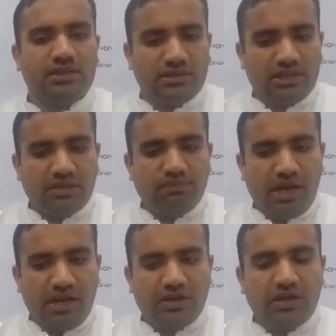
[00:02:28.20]
the
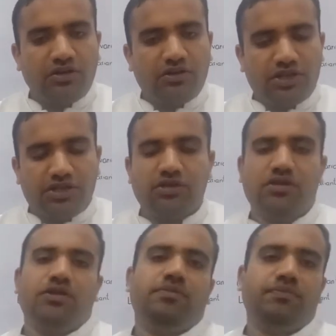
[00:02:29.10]
mental
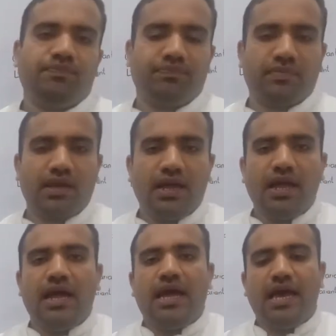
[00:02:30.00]
dictionary.
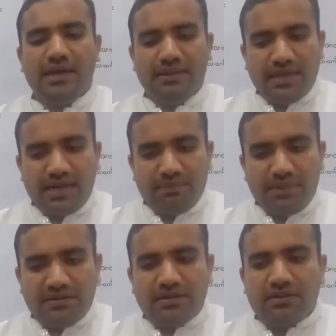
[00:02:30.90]
And that
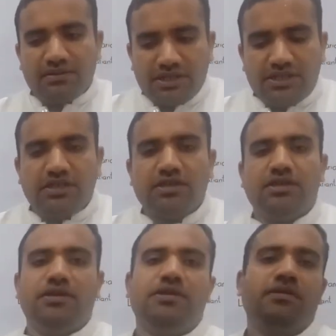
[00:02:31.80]
mental
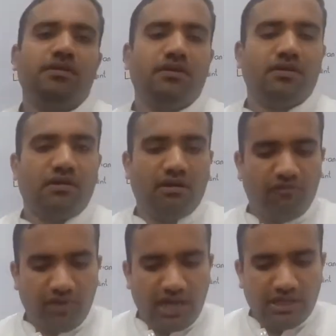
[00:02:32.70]
dictionary
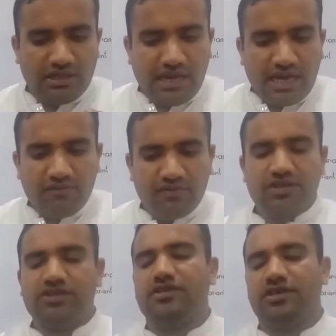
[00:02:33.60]
of any
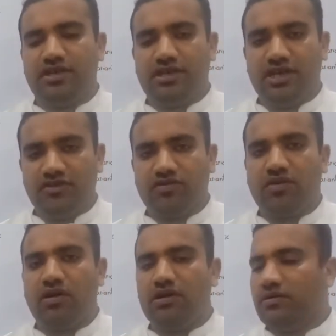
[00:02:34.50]
language is
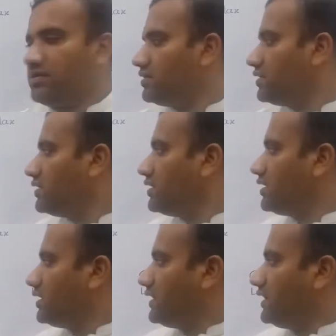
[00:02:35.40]
called
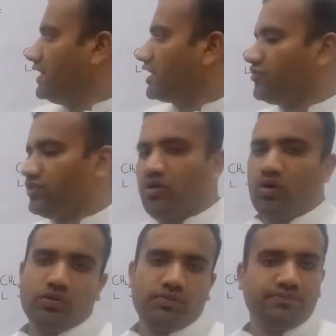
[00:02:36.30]

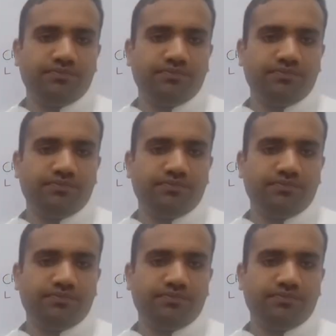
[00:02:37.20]
lexicon.